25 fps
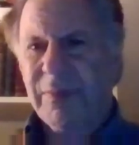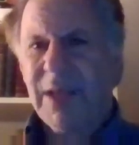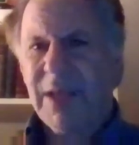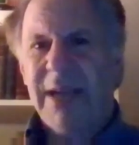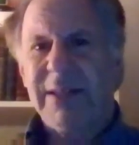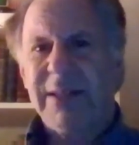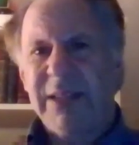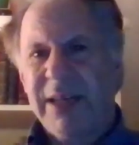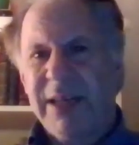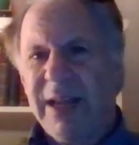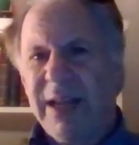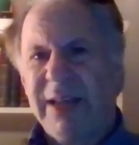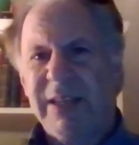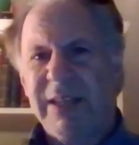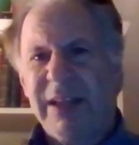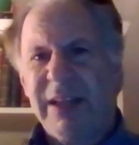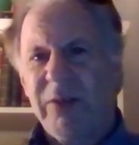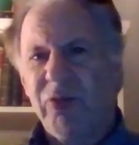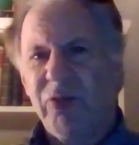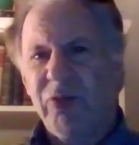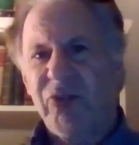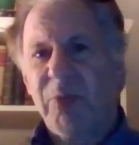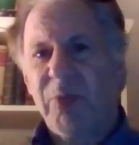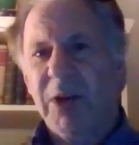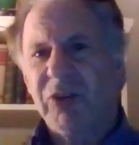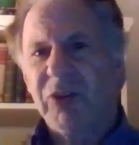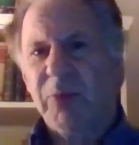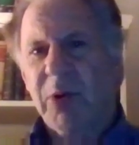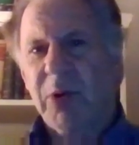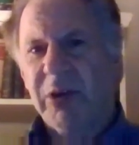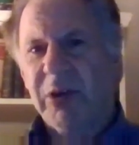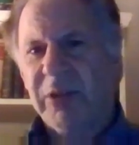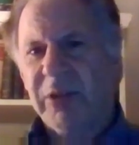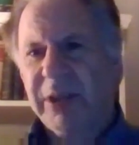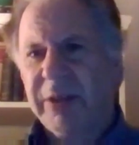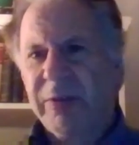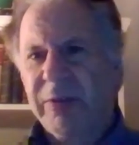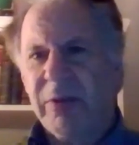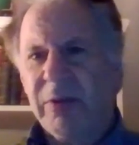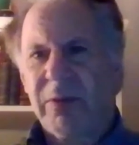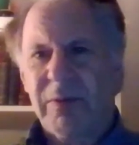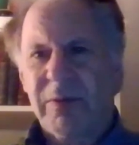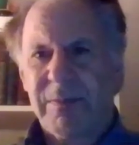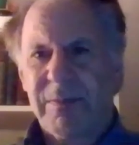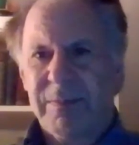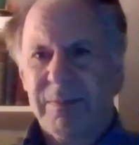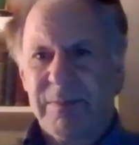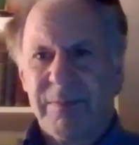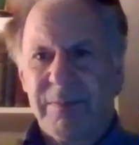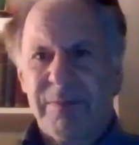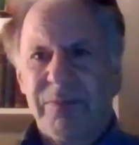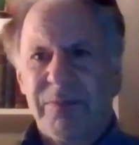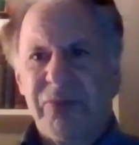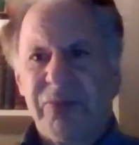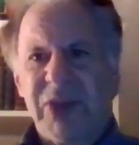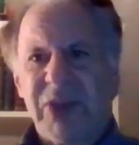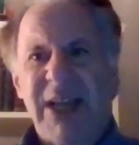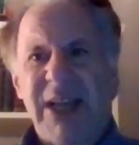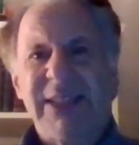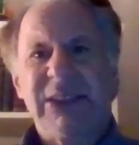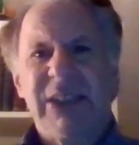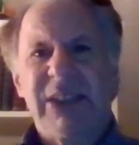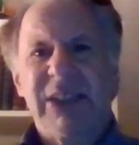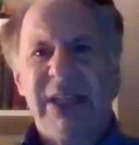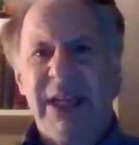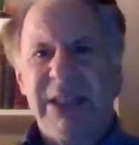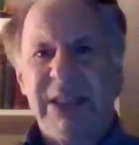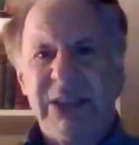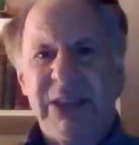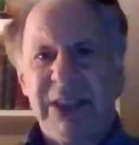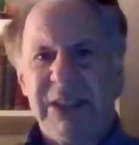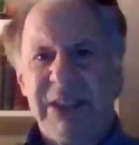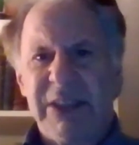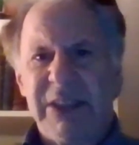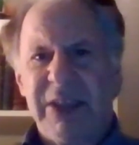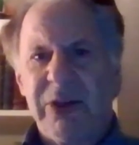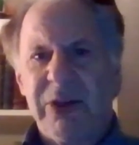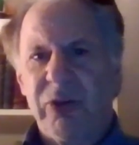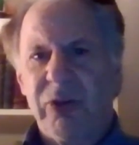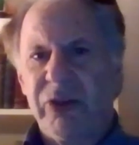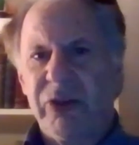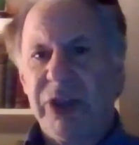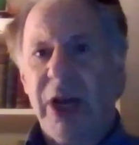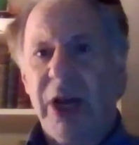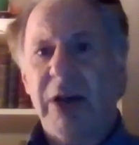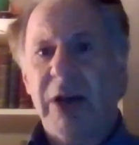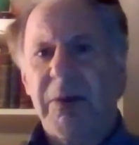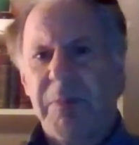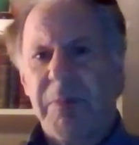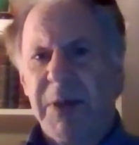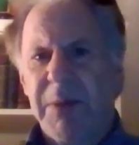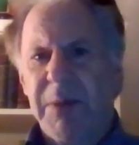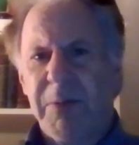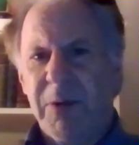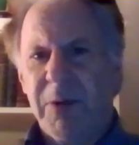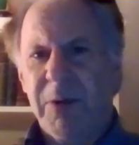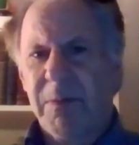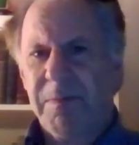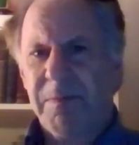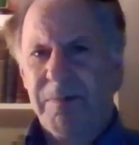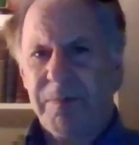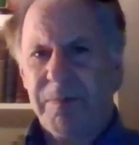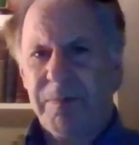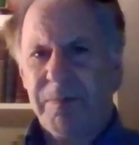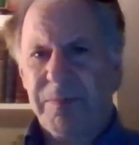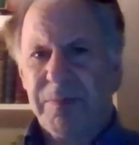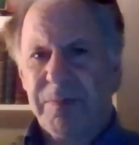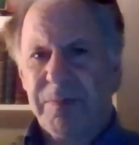1918 was much more lethal. 1918 killed young people